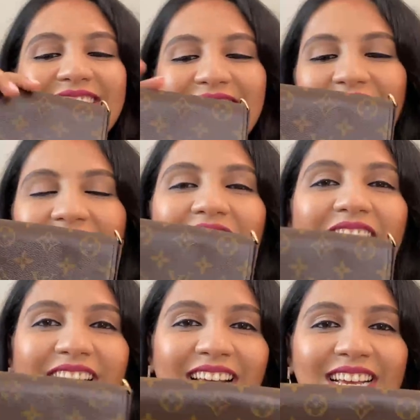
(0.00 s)
So
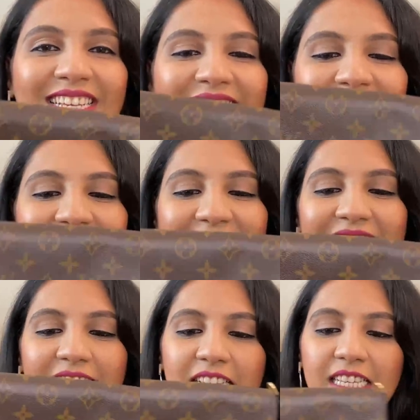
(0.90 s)
there it is.
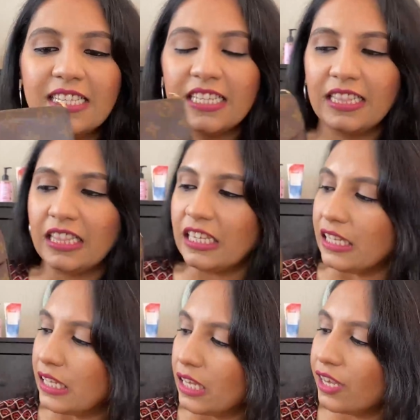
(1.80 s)
This is
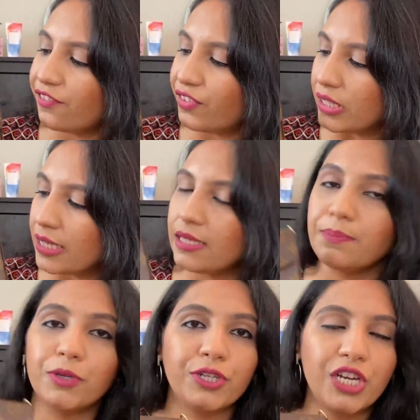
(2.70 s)
the
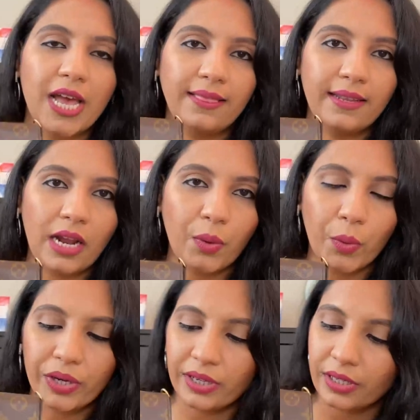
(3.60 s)
FÉLICIE Pochette that I
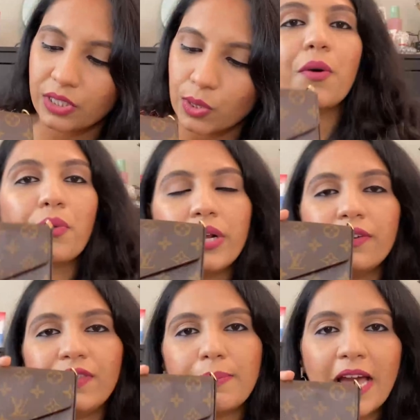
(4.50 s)
ordered. Now right
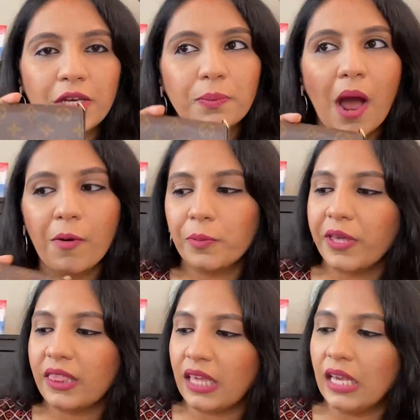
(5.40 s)
off the bat you
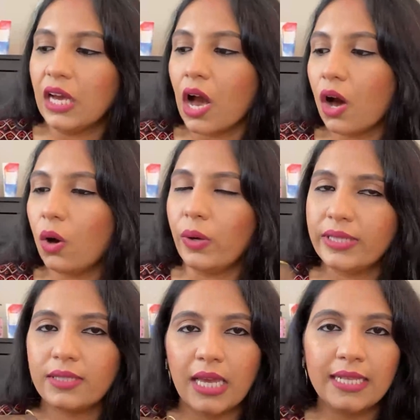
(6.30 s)
probably think, oh,
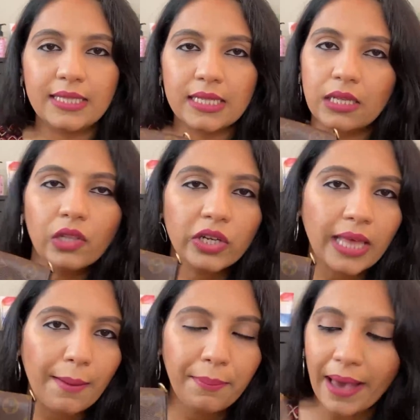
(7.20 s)
it doesn't look
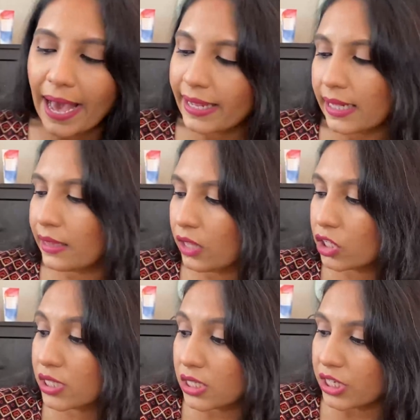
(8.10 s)
that bad, it
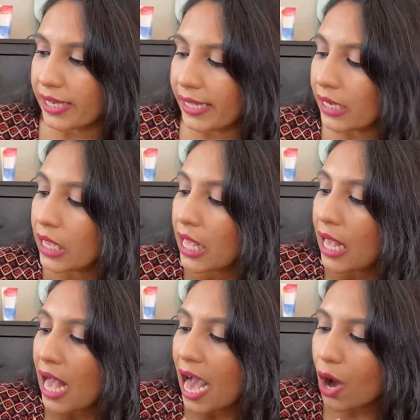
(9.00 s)
looks good.
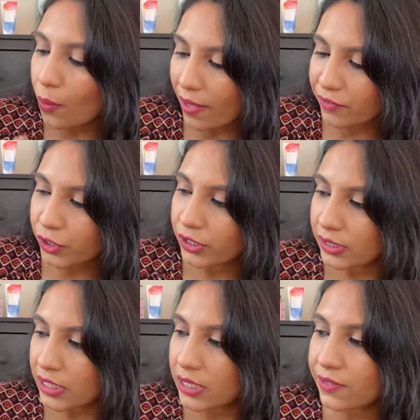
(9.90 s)
However,
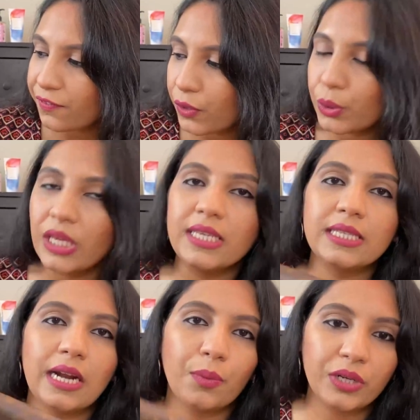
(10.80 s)
there's a few things
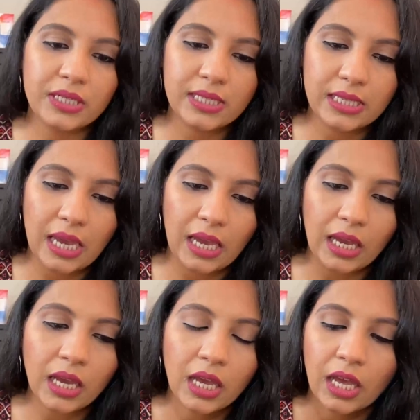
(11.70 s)
that I want to
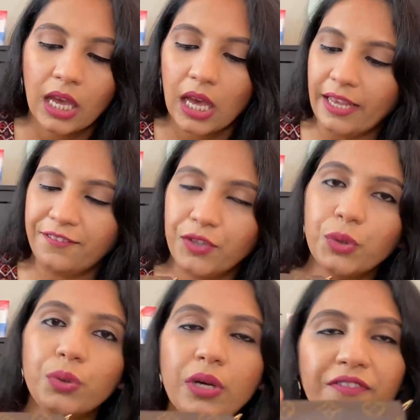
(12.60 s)
say.
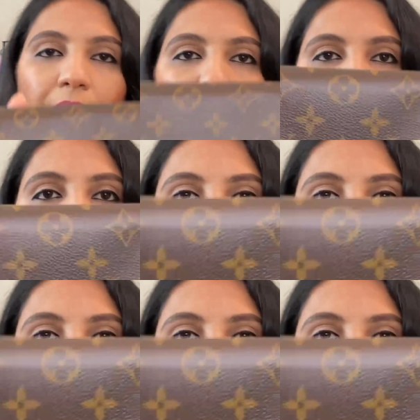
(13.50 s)
If I bring